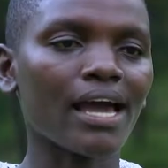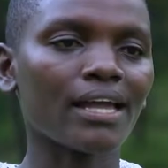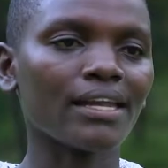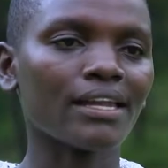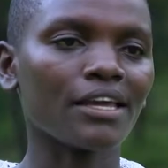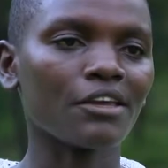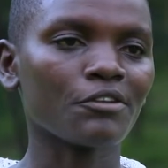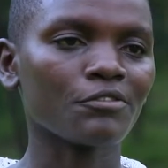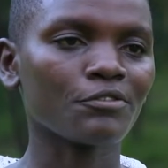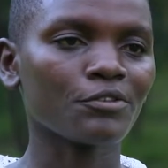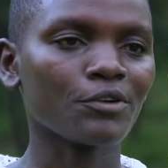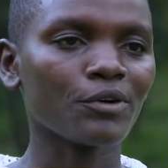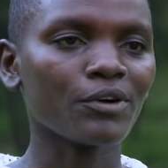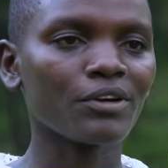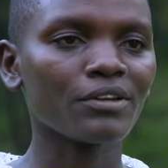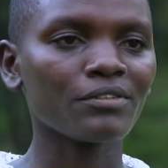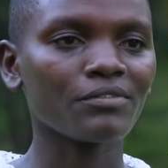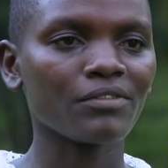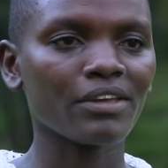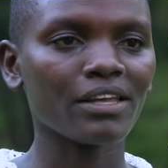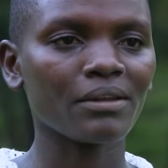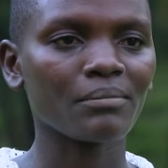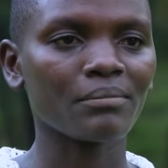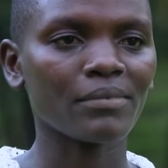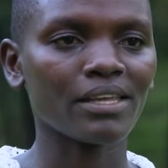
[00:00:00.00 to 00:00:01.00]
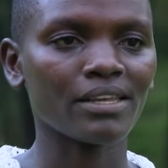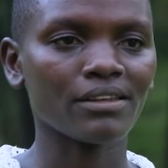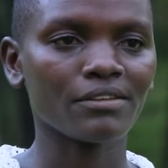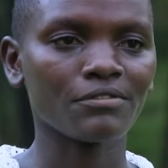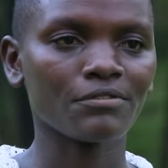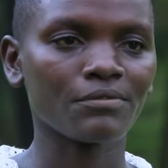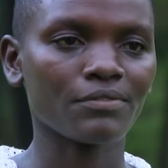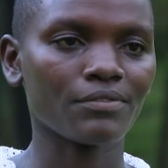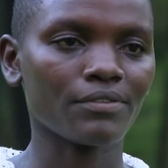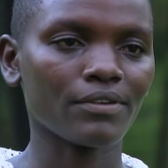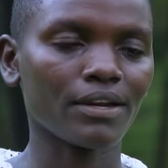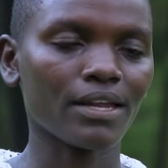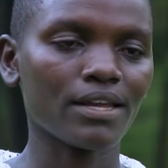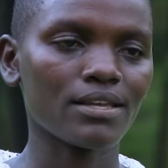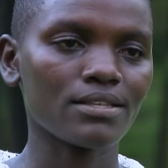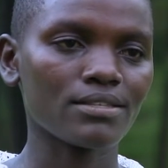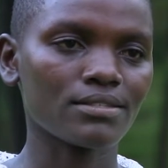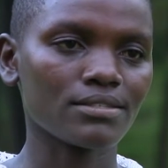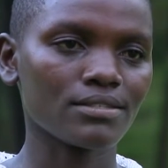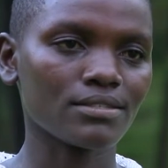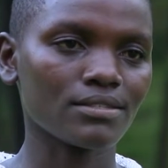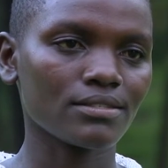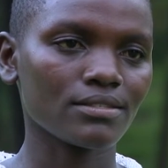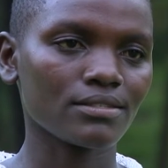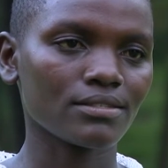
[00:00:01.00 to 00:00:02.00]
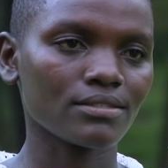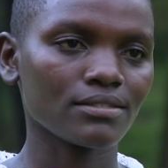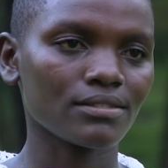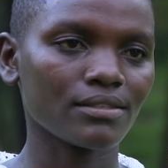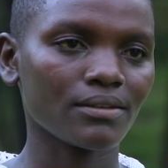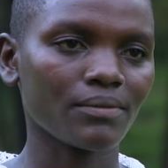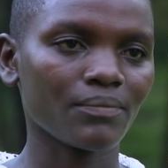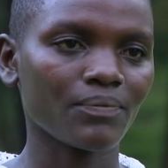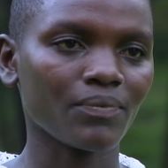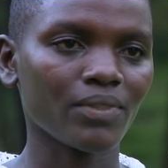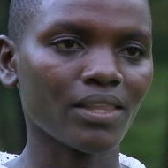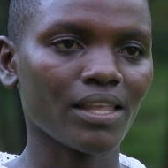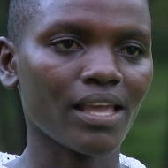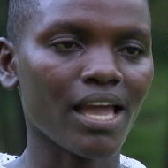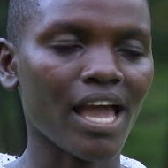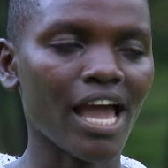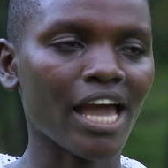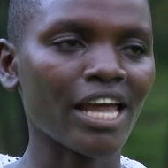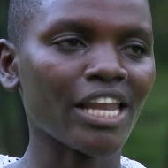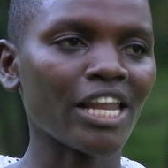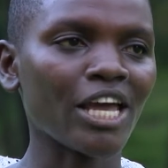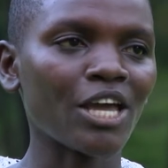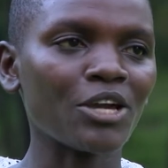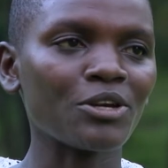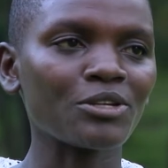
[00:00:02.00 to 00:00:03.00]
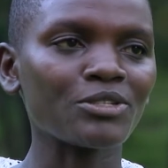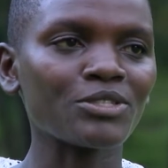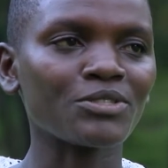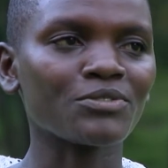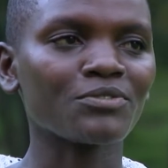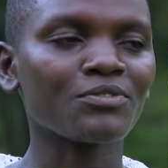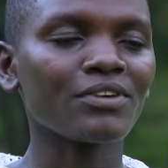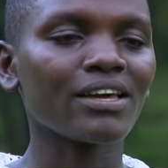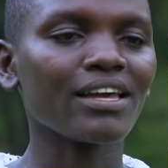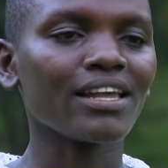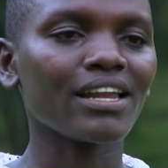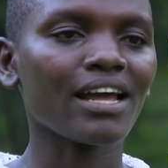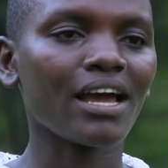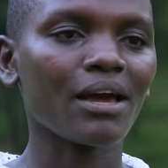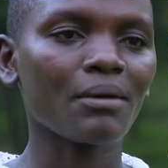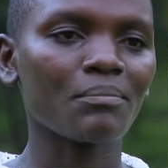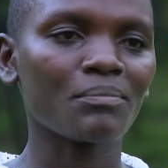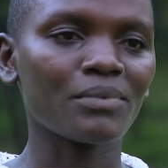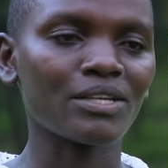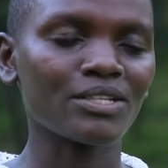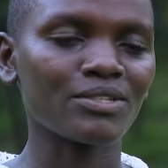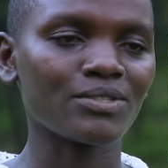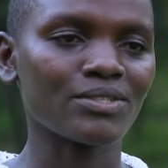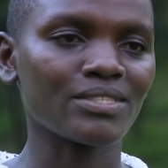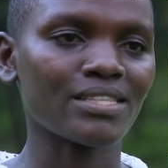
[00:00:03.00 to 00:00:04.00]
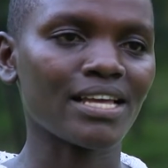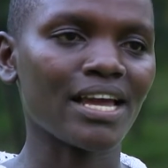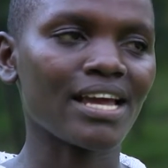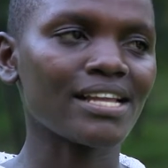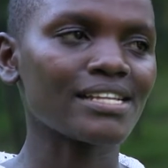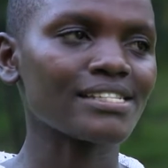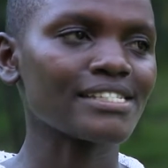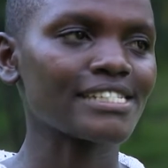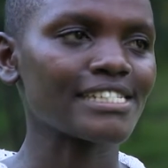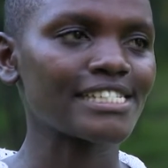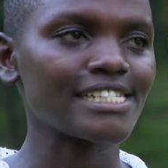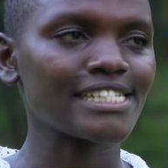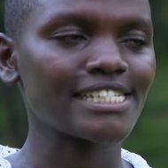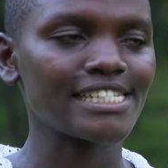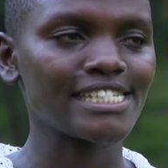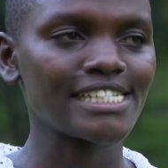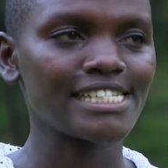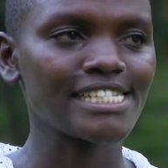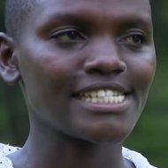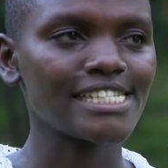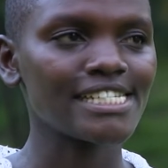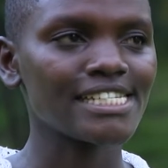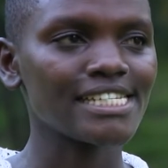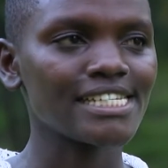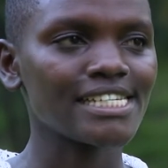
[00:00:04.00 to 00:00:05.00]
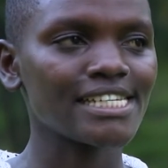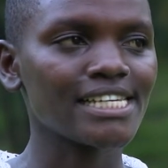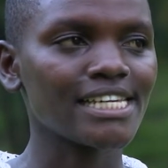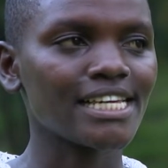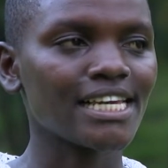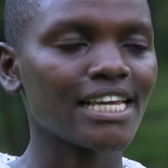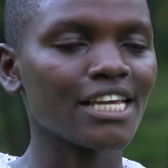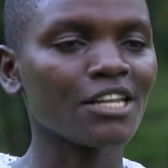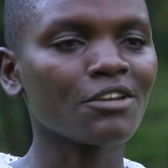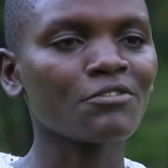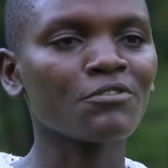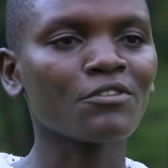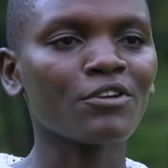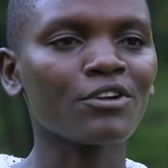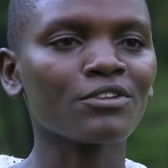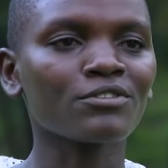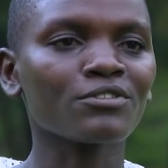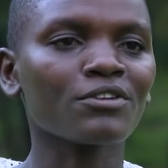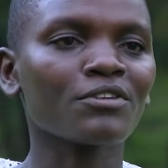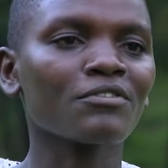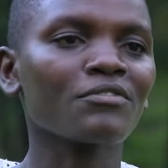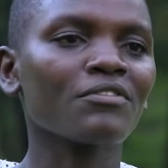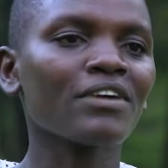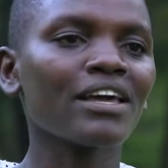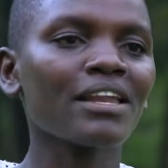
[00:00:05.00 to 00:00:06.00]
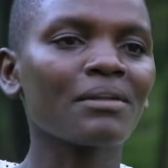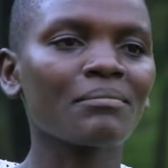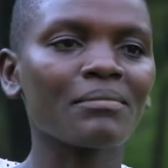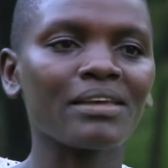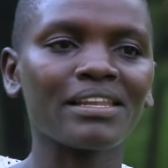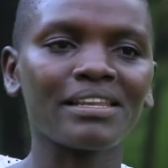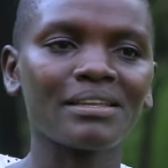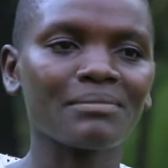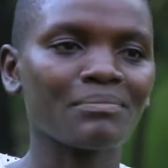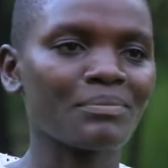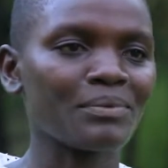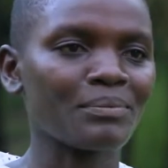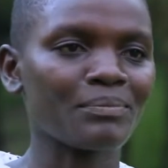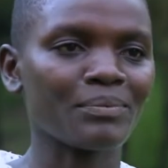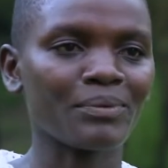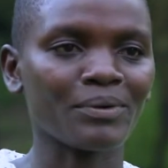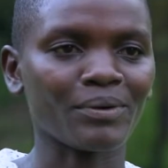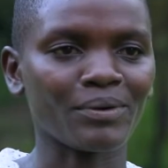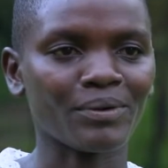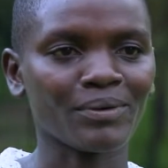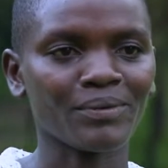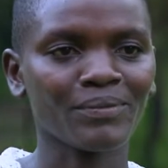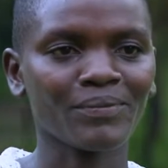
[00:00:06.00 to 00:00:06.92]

I found very many friends and I was very happy to stand in front of very many people